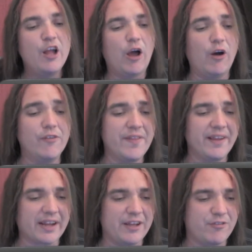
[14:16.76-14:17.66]
over
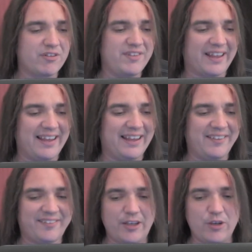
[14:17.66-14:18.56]
the country's
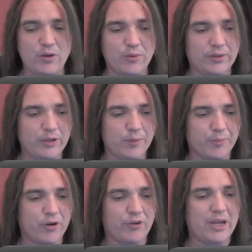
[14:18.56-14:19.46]
illicit nuclear
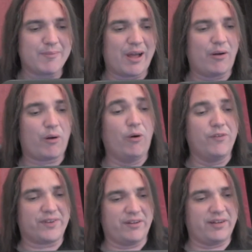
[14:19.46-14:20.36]
program are
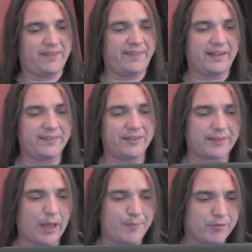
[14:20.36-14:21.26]
over and that the
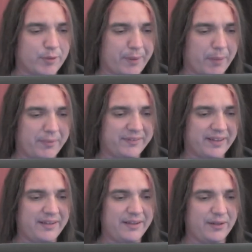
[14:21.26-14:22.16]
Islamic Republic's
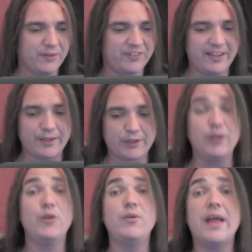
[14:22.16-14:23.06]
ideals
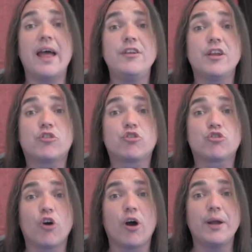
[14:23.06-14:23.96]
include
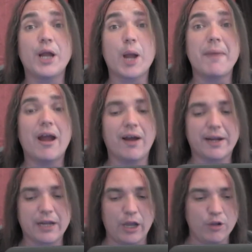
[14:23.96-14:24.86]
destroying
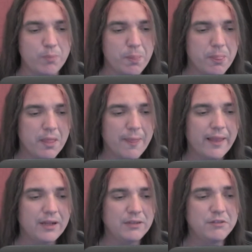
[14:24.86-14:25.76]
America.
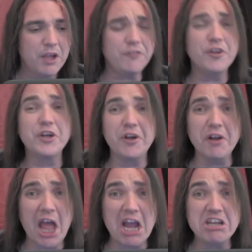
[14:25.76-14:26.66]
It's a
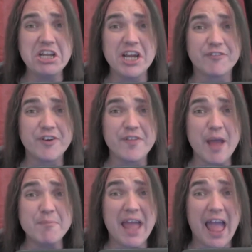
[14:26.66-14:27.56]
good idea for
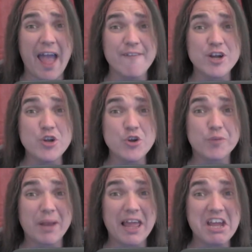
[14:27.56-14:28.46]
them to have a
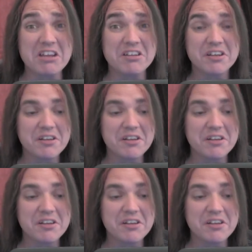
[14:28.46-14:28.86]
nuke plant.